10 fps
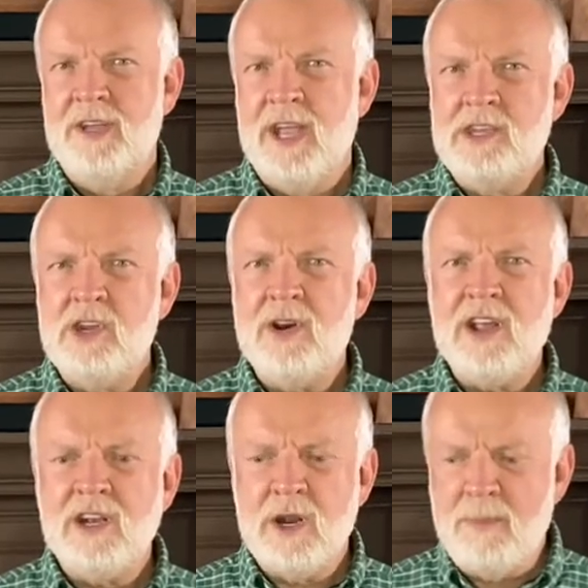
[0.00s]
And you go
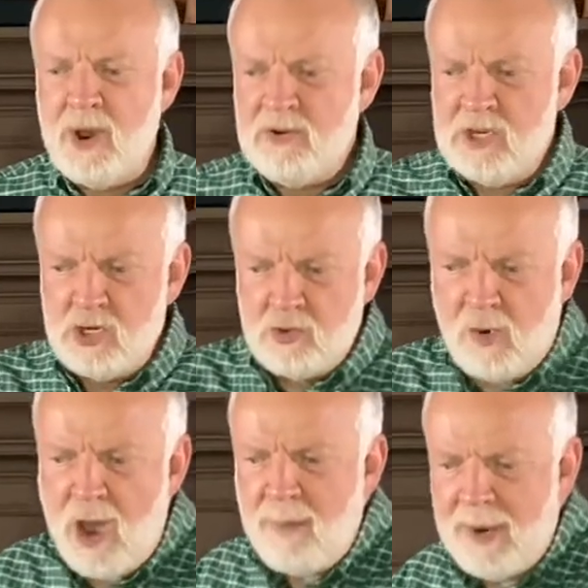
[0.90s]
out on a boat and you
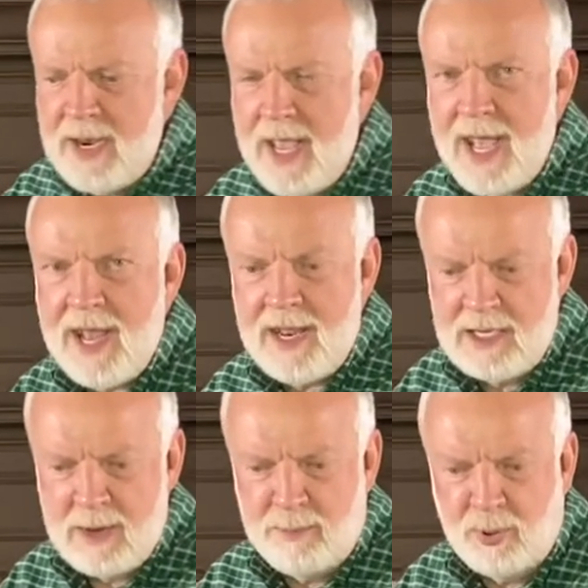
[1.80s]
drop a net and
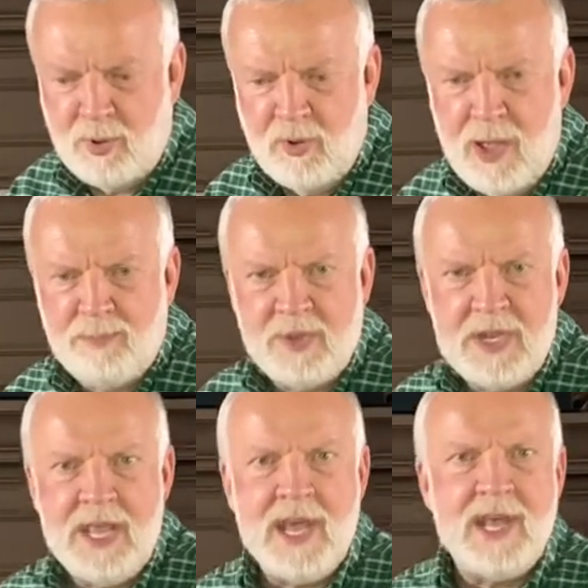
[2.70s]
you pull up the
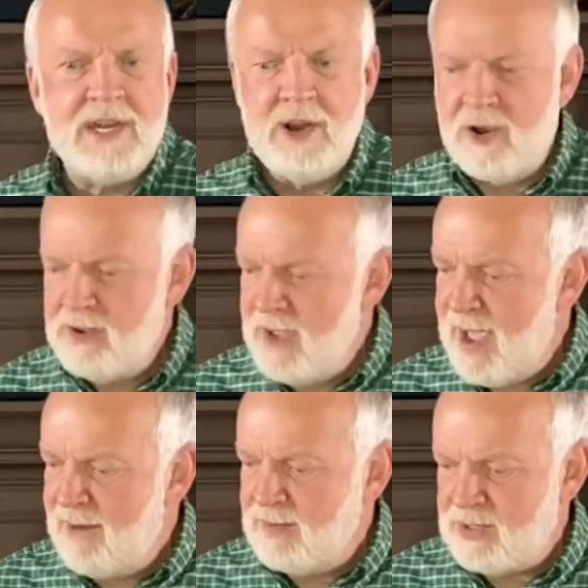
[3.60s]
net, and all you
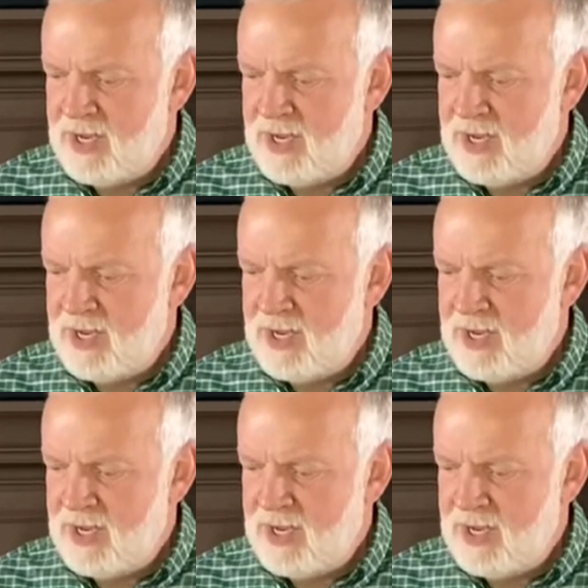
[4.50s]
have is